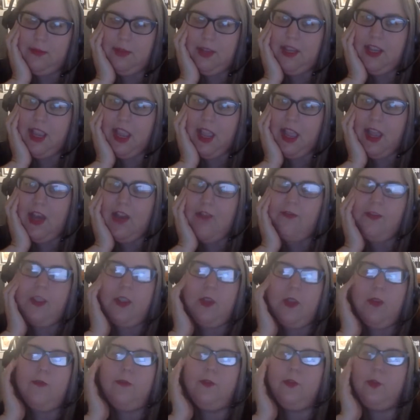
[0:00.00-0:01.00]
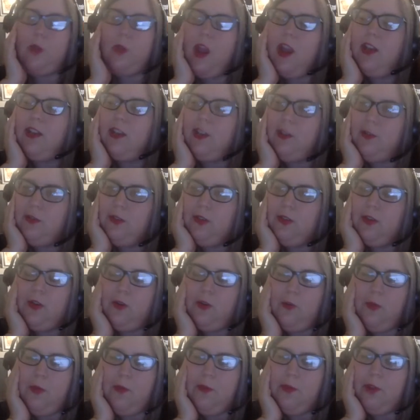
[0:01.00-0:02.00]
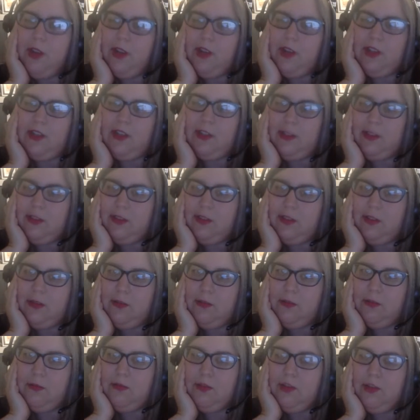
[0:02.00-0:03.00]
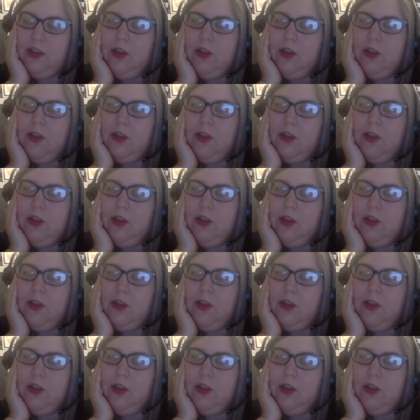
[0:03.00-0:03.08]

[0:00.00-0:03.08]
Again, if you have tried to use their new member ID system